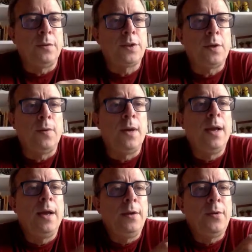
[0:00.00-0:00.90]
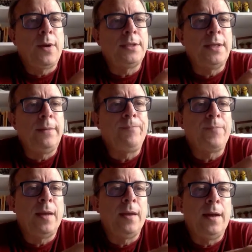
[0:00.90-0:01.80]
So you can see
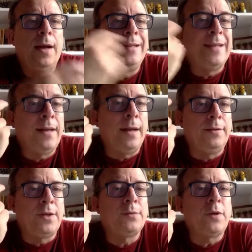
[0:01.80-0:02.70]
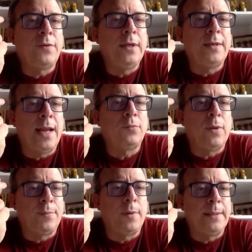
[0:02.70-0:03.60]
in terms of
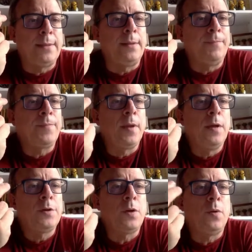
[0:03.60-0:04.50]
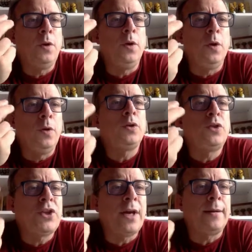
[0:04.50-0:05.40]
intellectual property. So you should
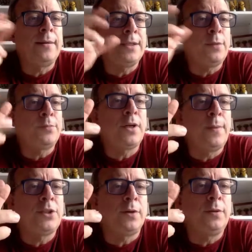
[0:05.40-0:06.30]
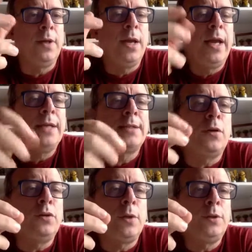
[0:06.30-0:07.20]
share. This observation is the
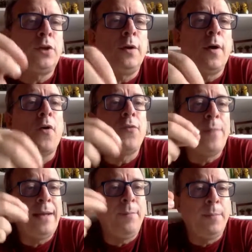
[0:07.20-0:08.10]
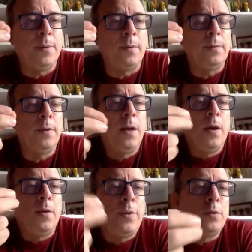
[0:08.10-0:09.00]
contribution of many people.
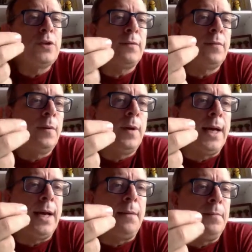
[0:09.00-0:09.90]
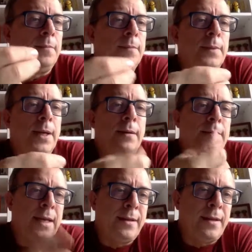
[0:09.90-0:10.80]
Those that
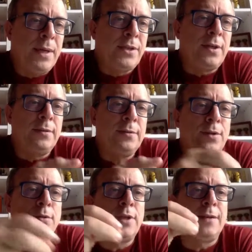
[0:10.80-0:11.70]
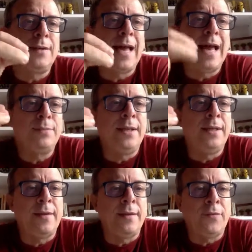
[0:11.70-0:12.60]
take the picture, those that helps in
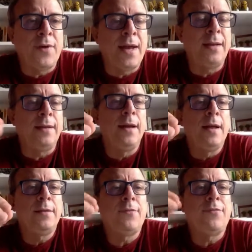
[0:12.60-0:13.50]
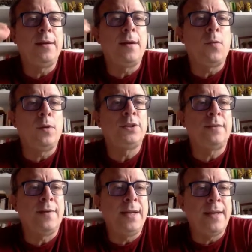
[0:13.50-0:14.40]
identifying, the final ones
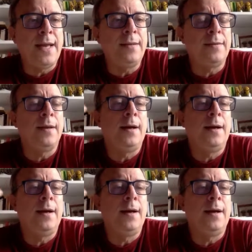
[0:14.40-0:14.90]
that validate.